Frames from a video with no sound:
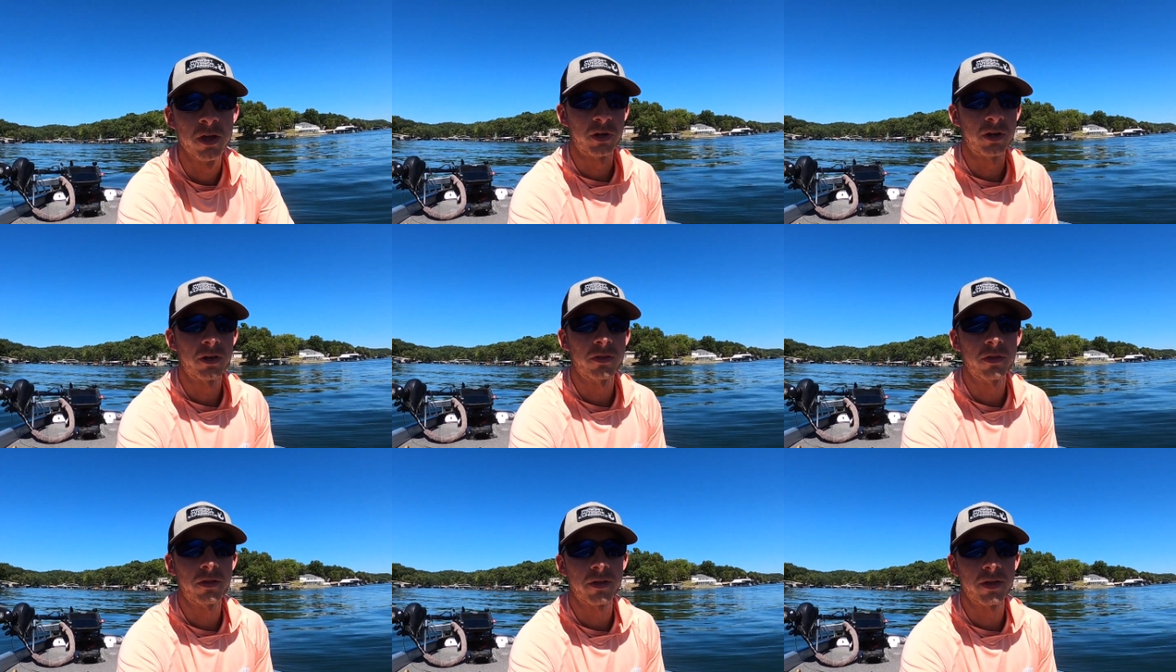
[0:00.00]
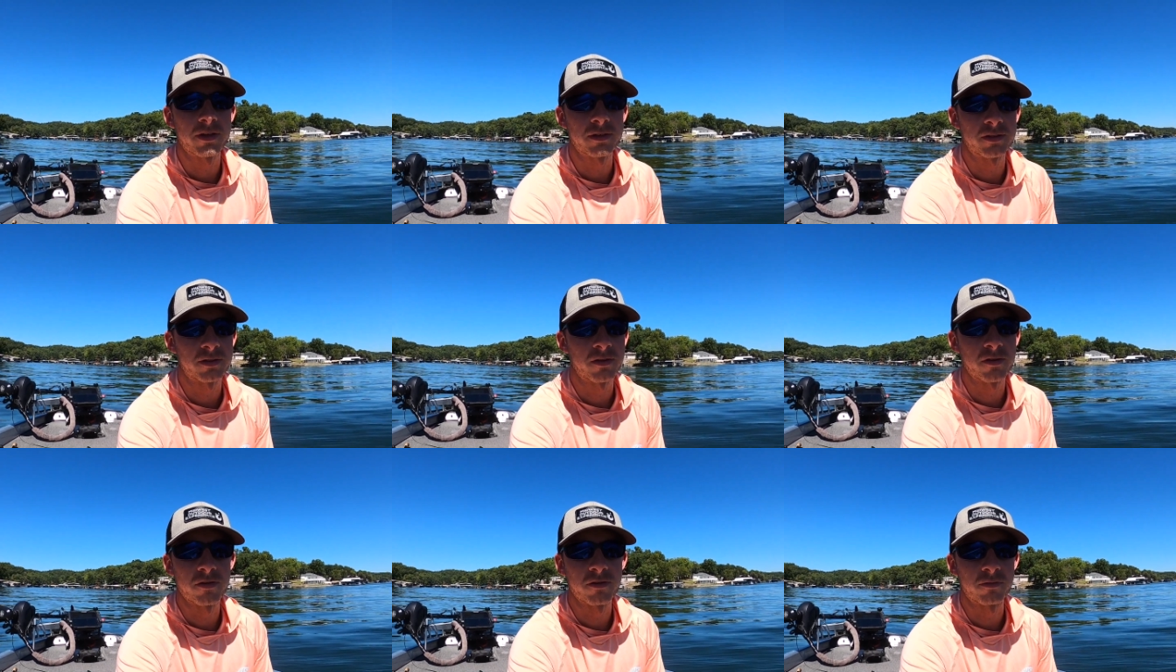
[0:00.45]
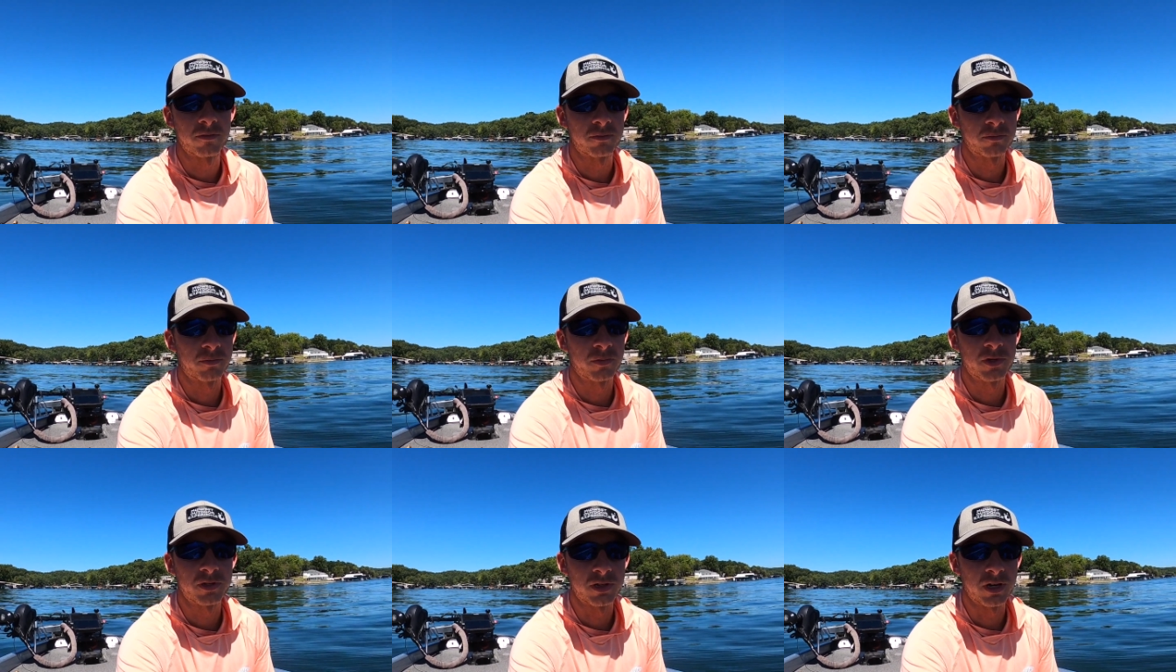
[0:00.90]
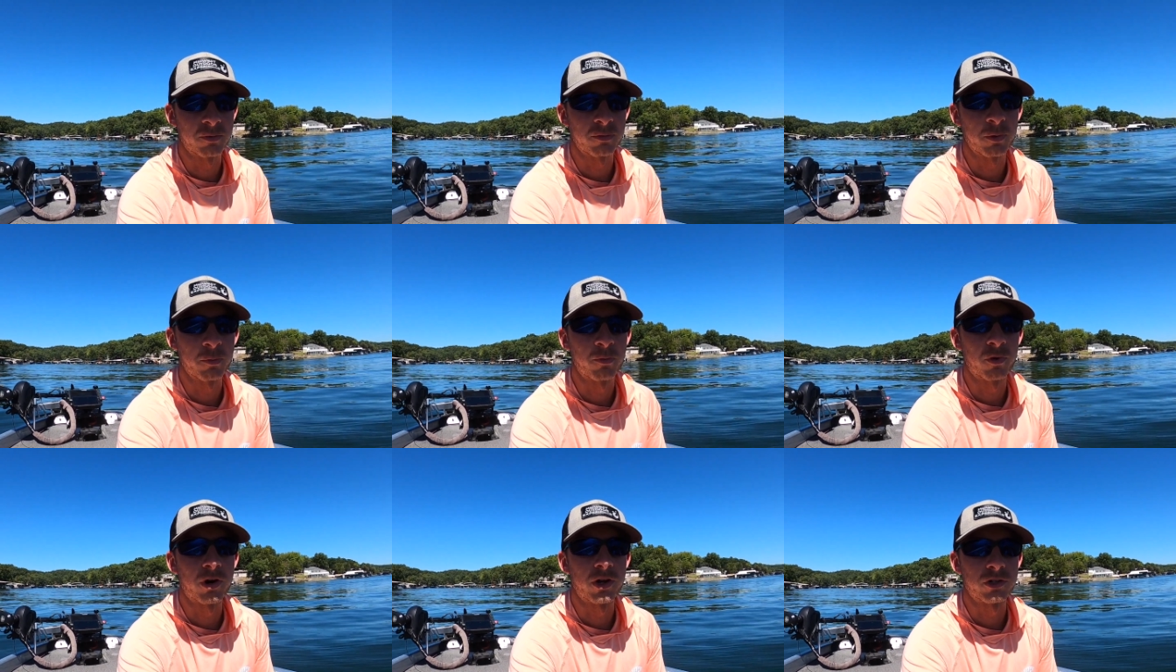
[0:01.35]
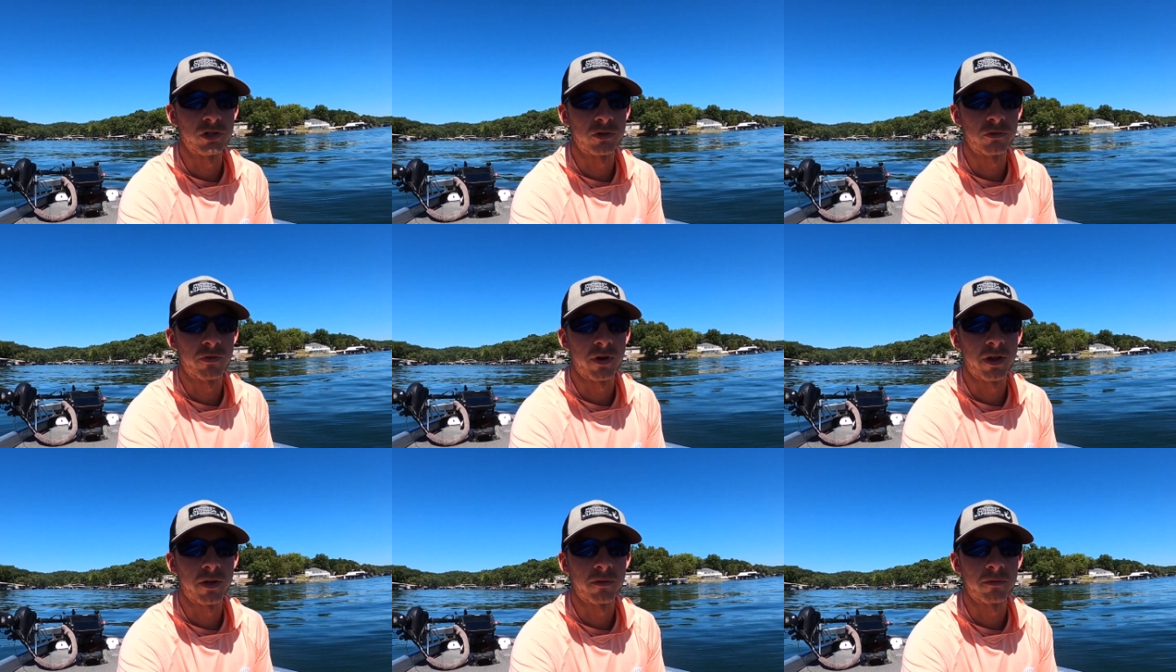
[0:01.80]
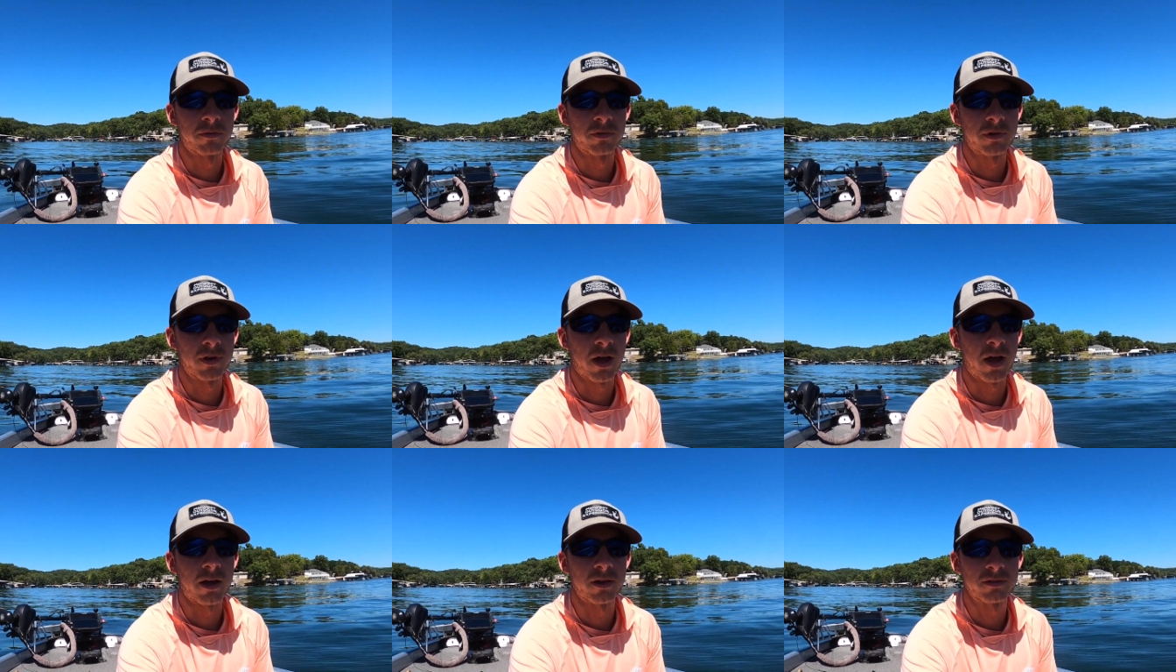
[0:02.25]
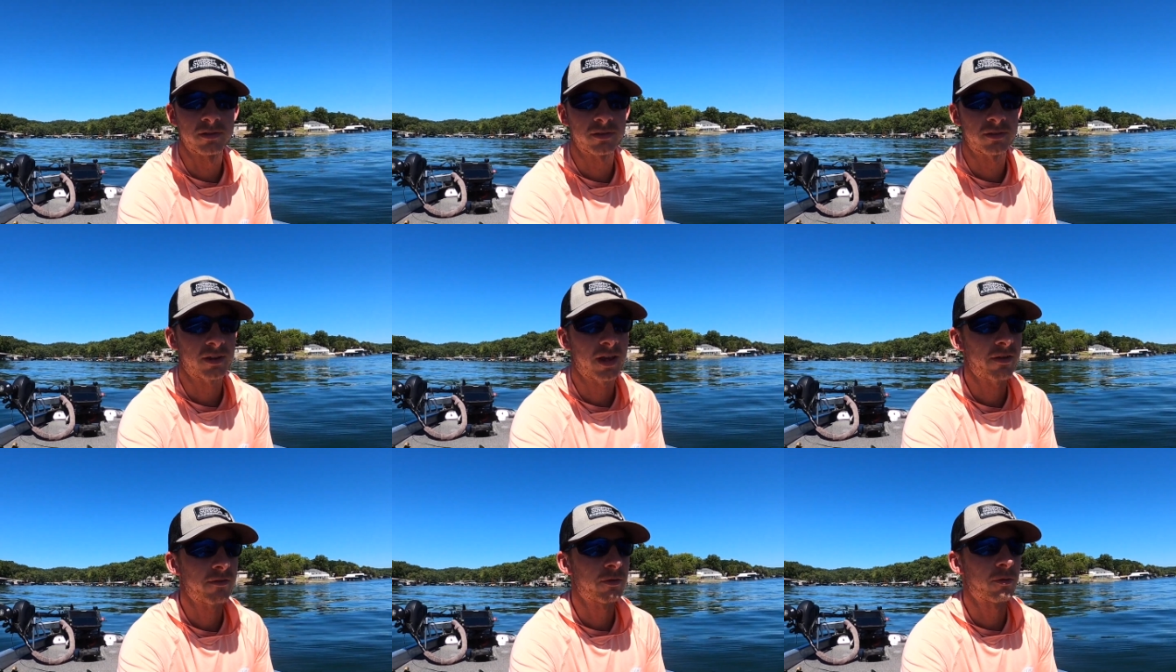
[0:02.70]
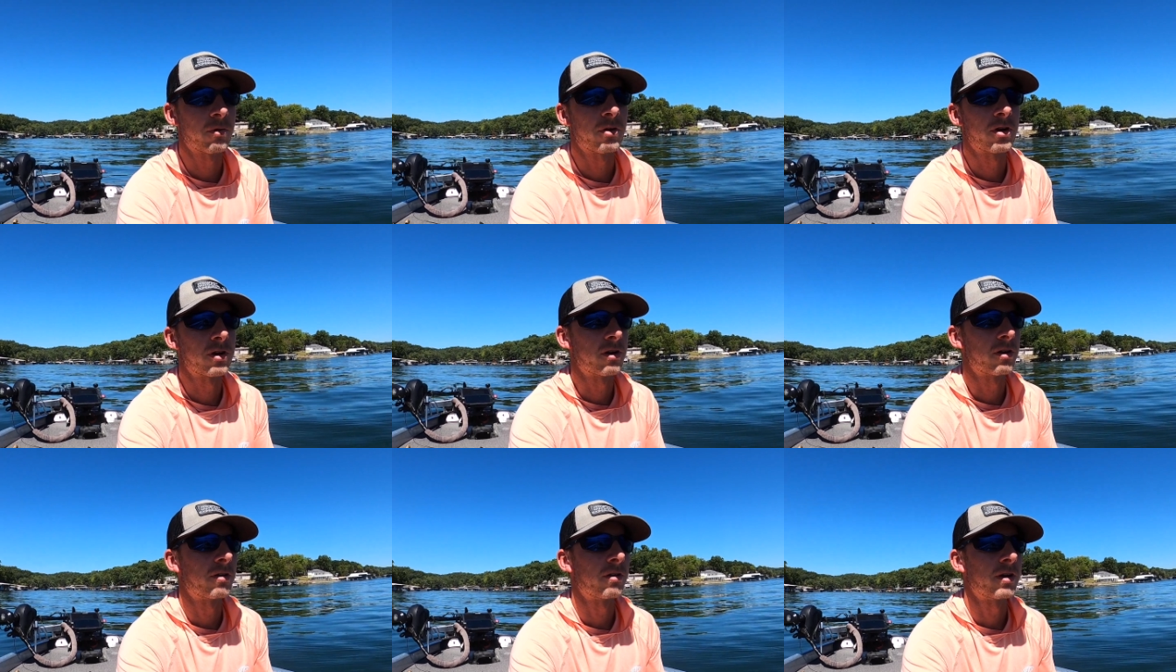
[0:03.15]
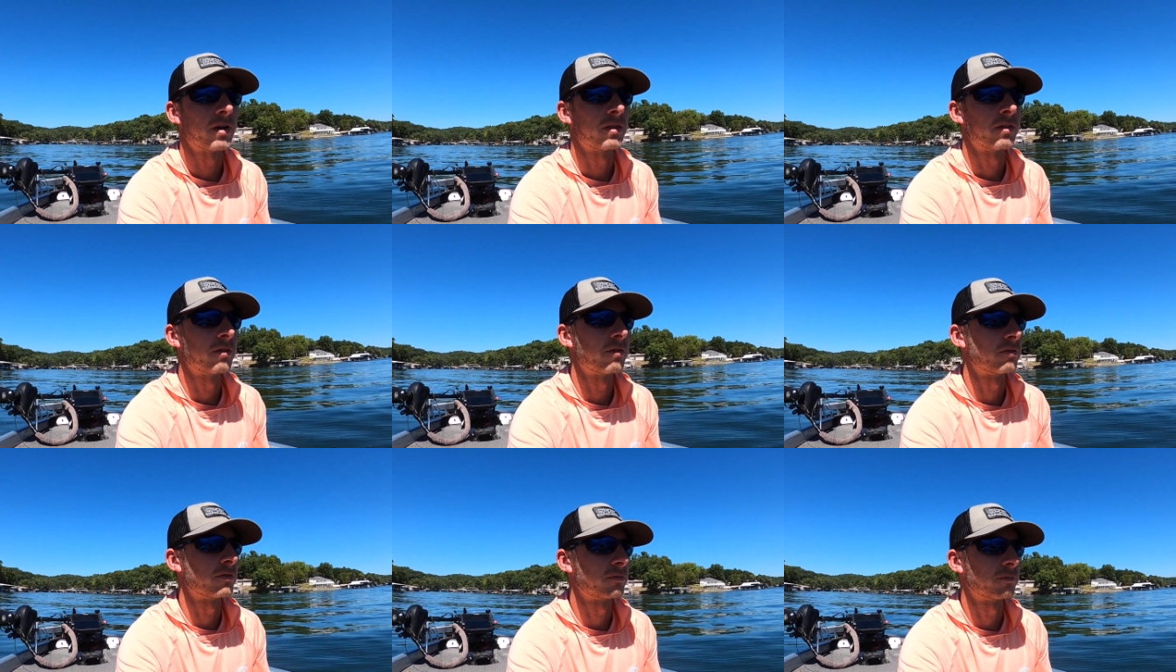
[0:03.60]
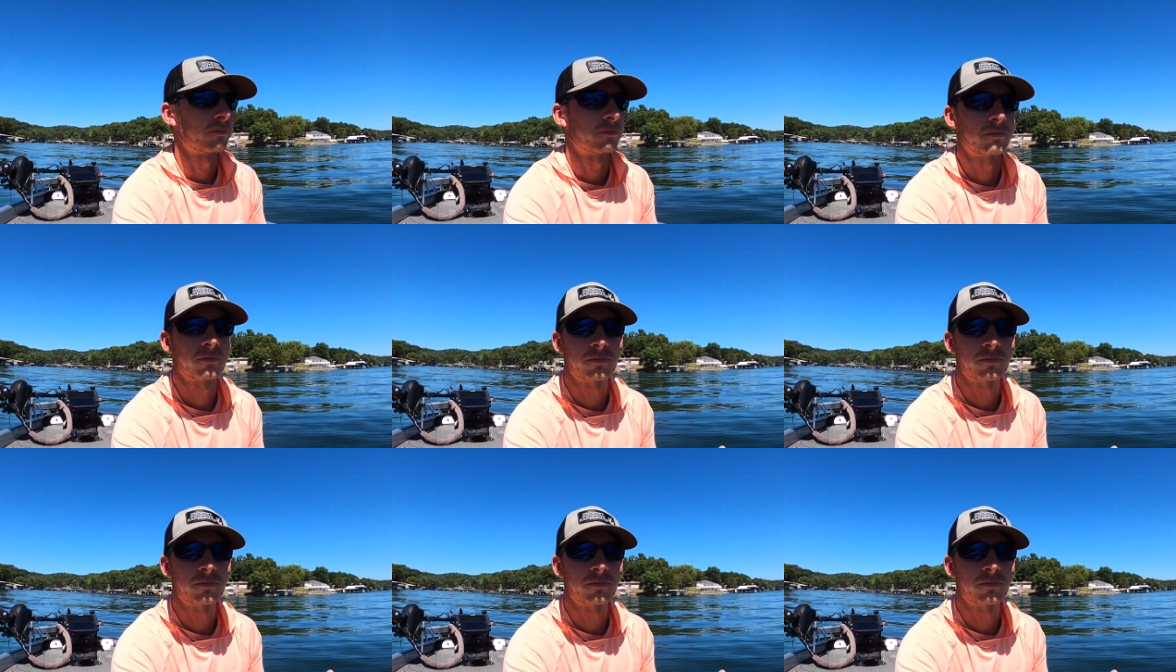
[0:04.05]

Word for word: But nonetheless, there is going to be brush around docks everywhere here, and there's,